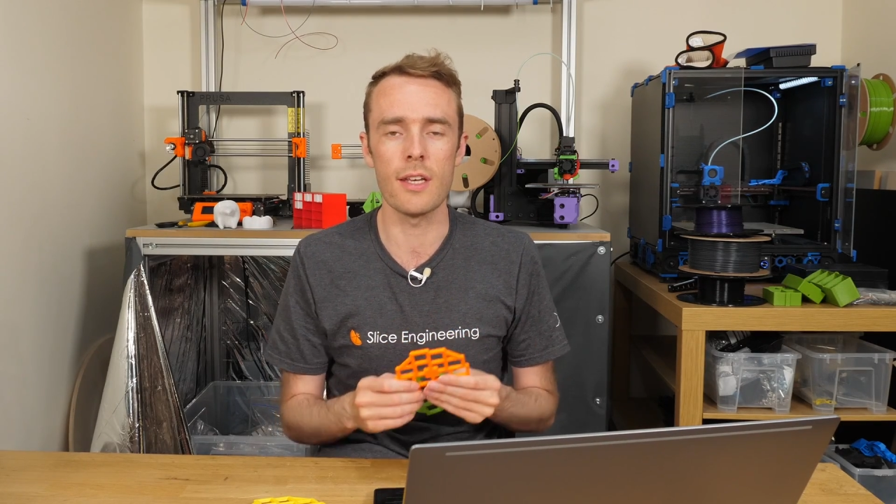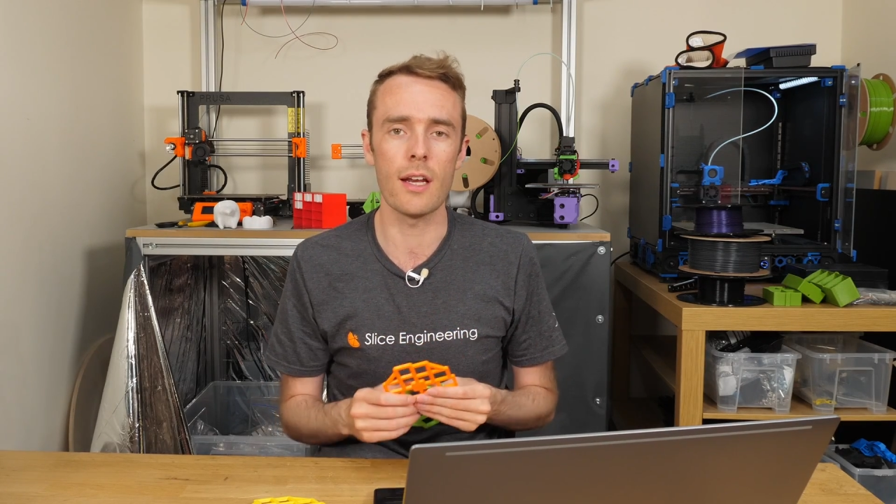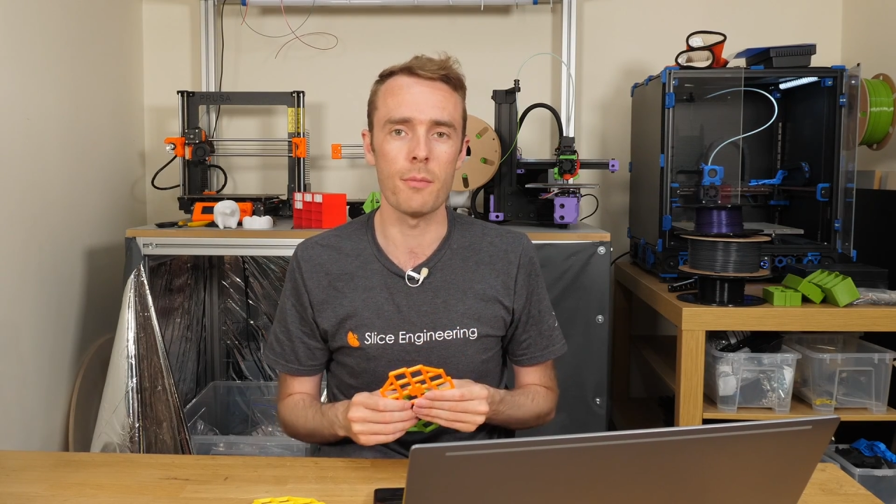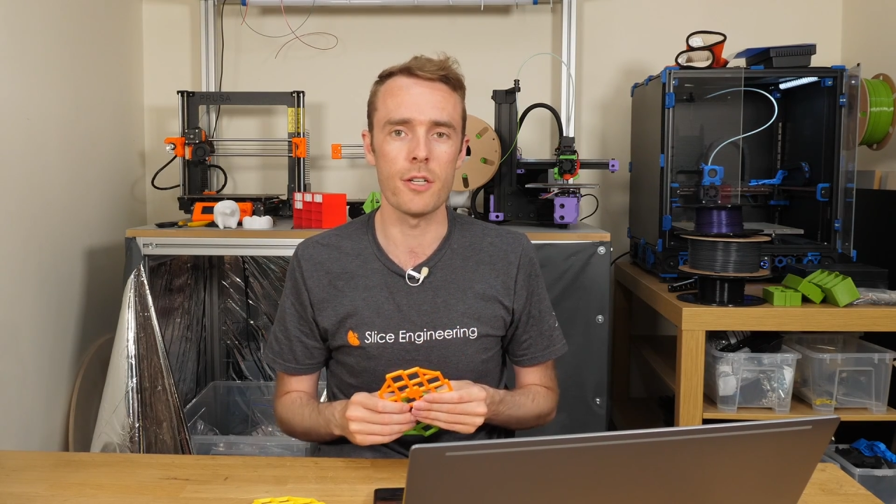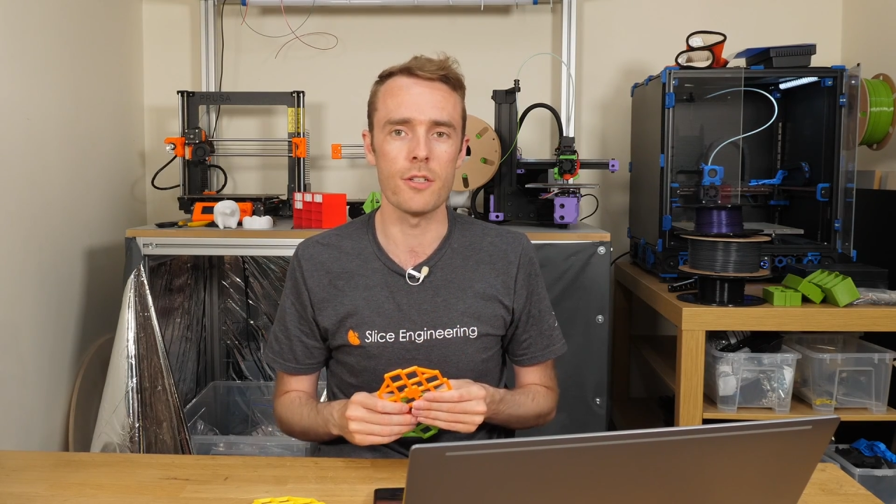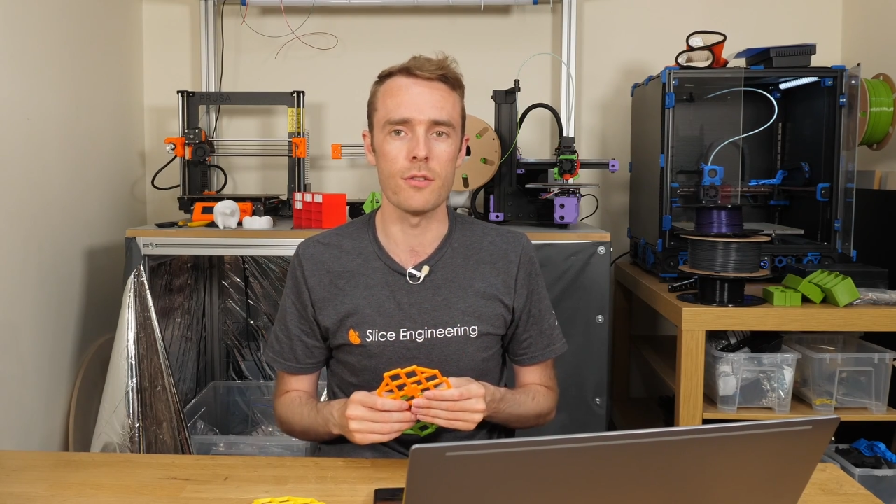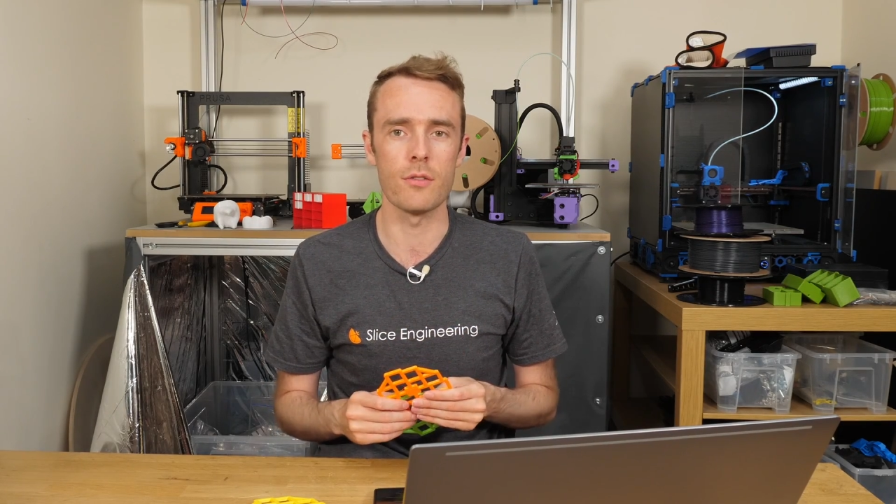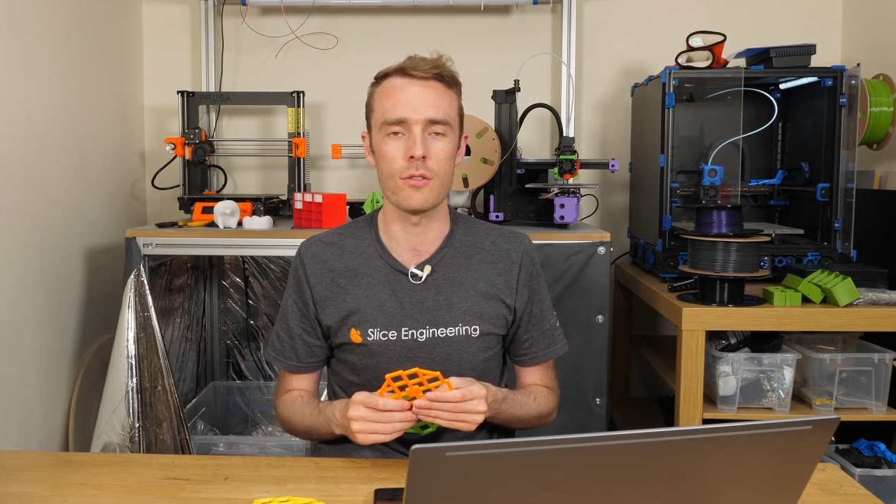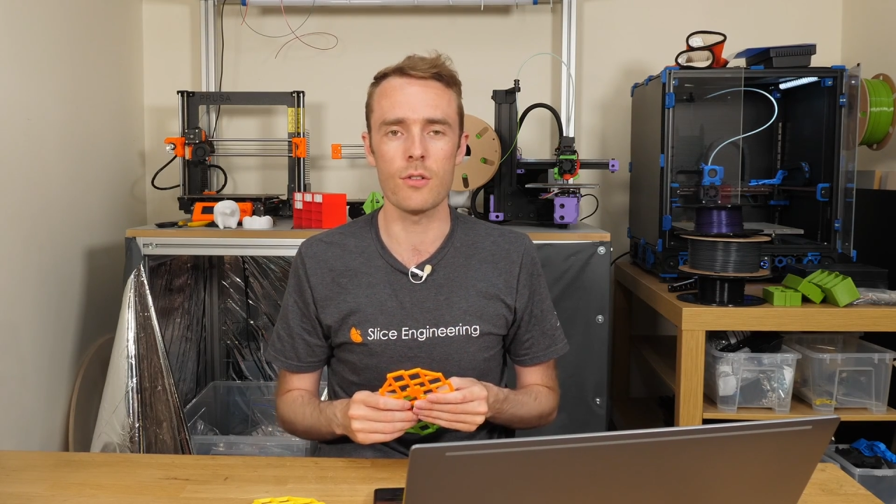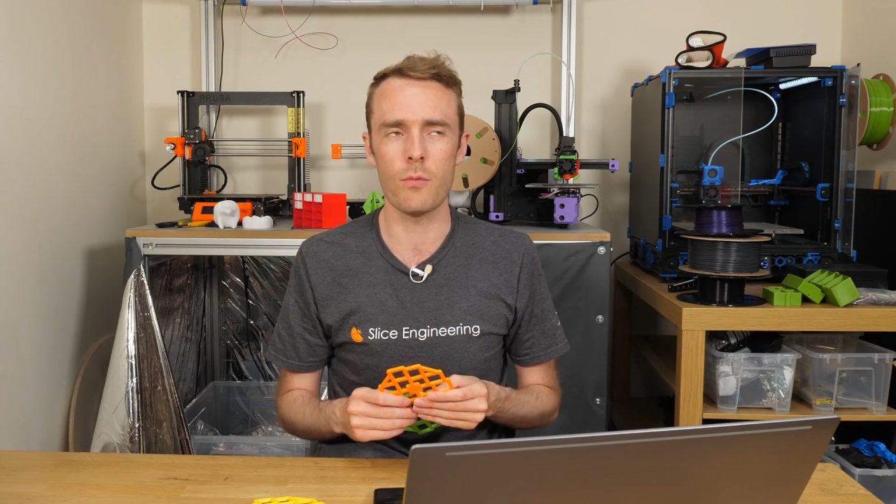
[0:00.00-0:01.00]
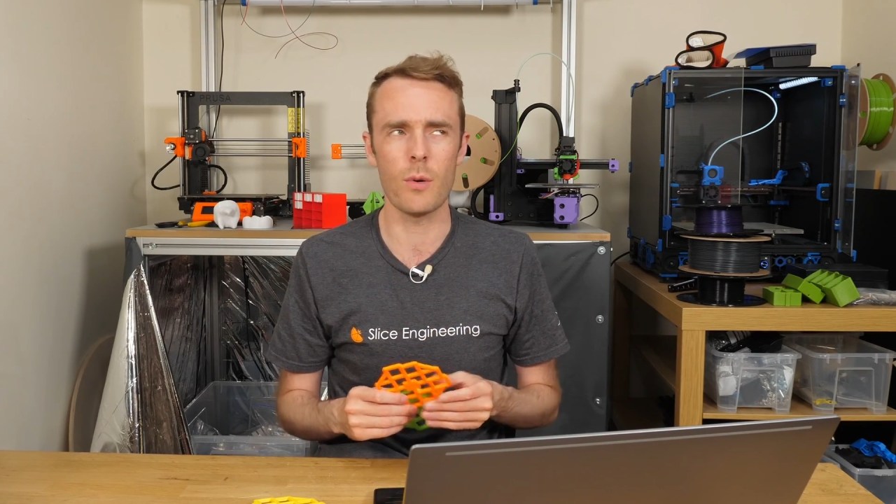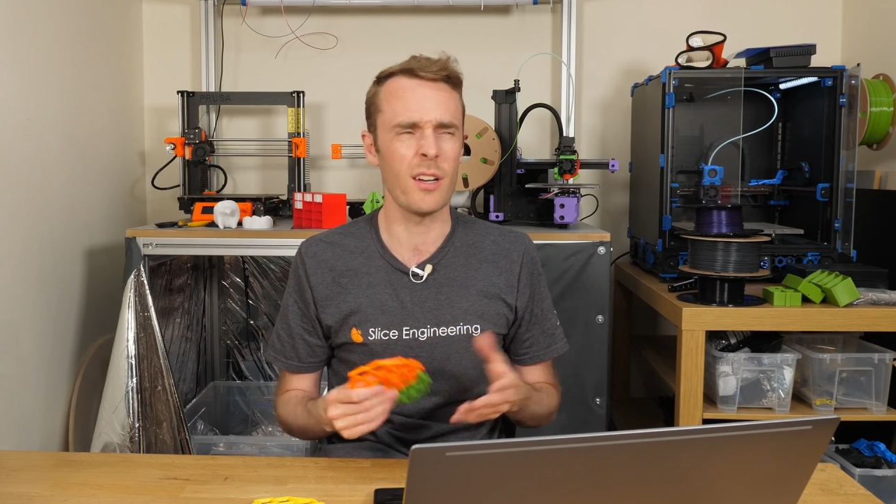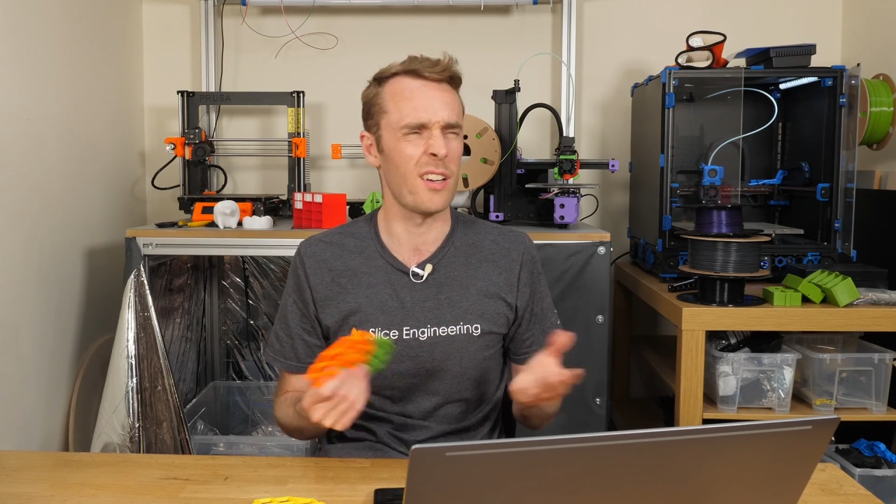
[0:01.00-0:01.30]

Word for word: calibration software,